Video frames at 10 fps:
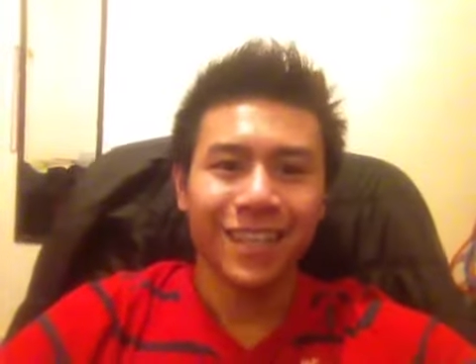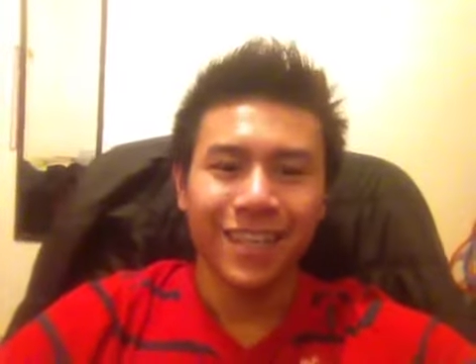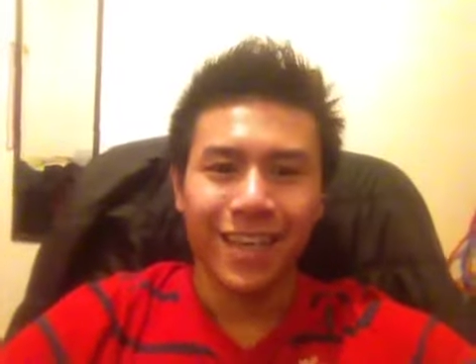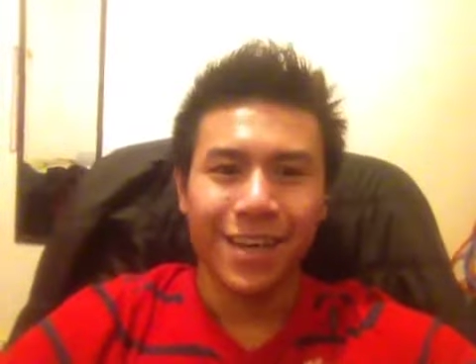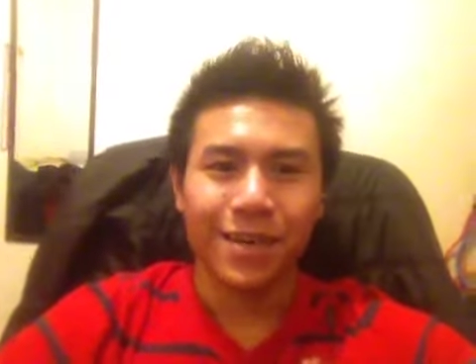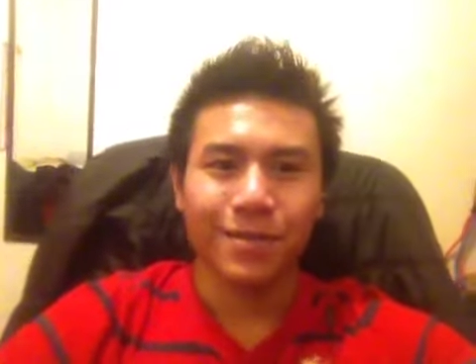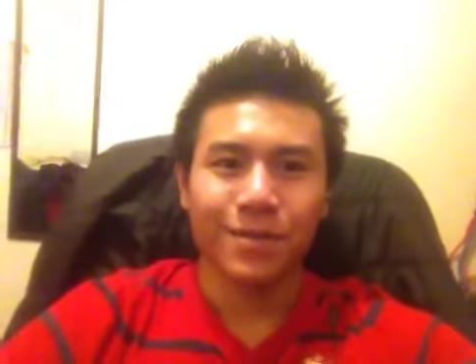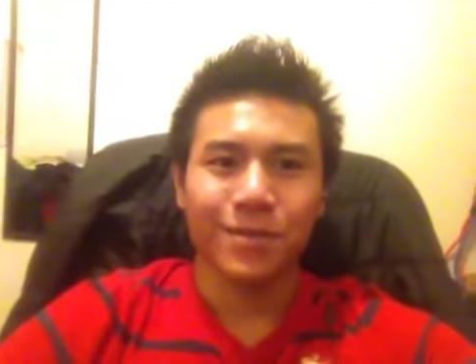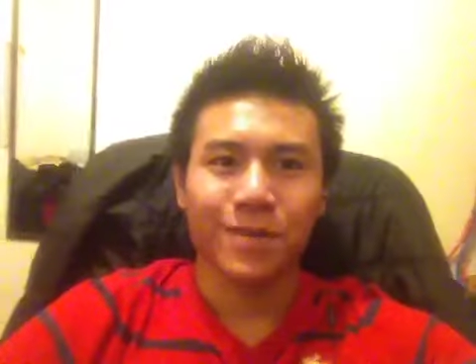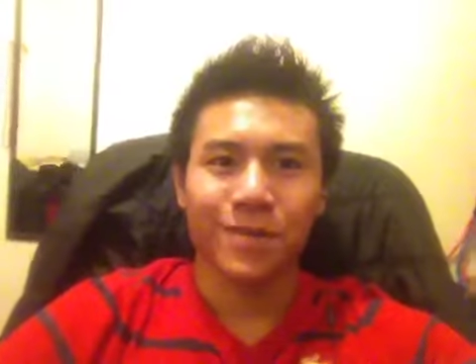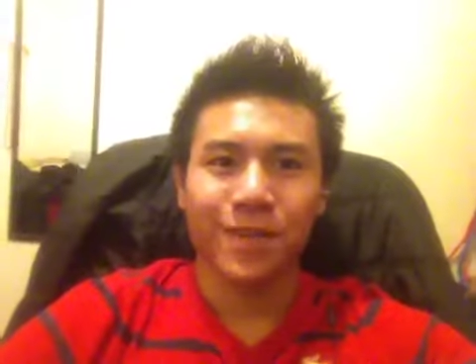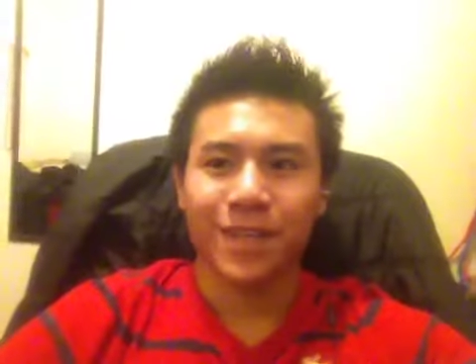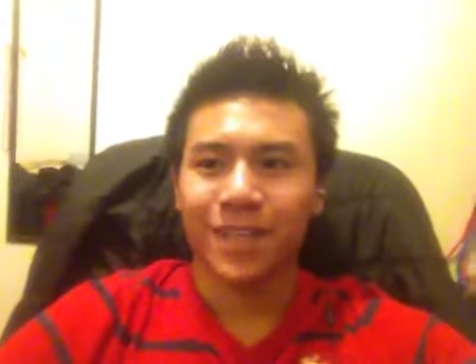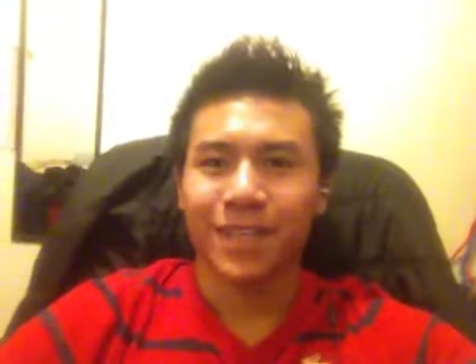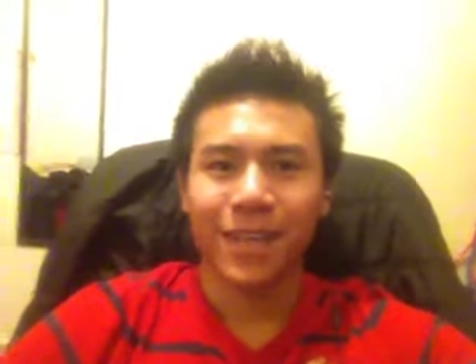It was really
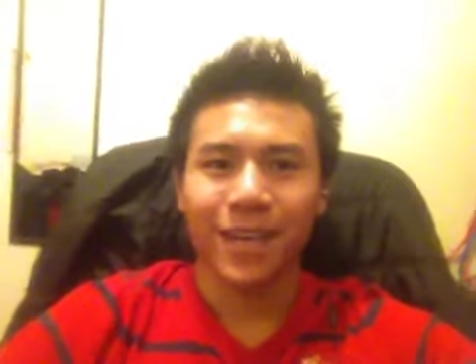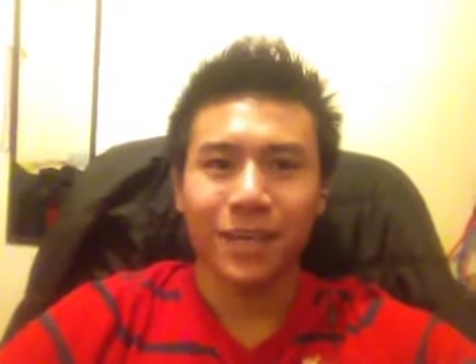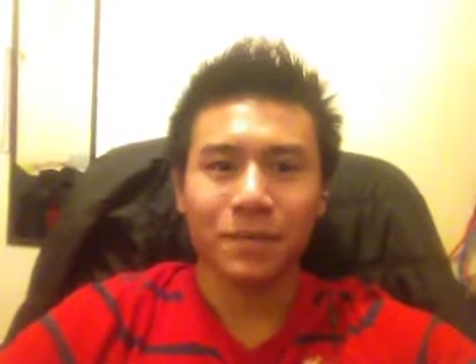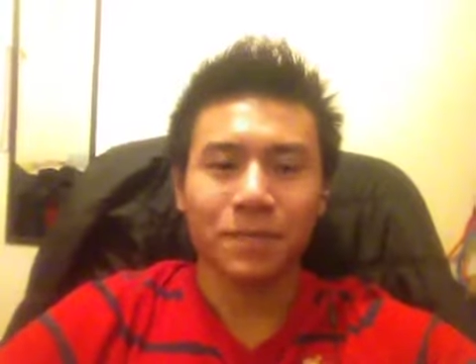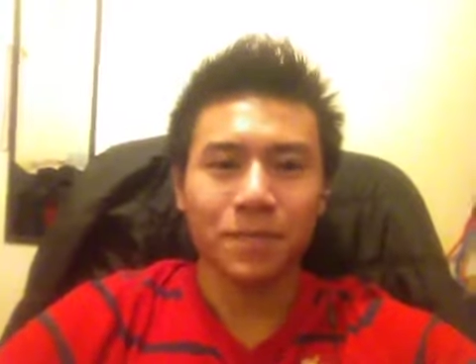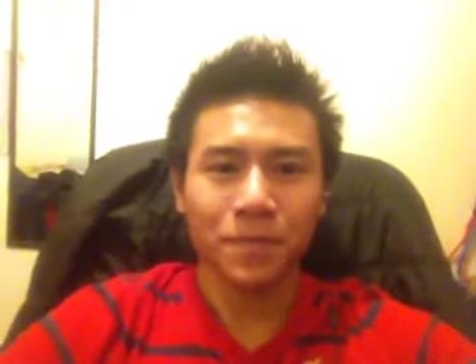fun. And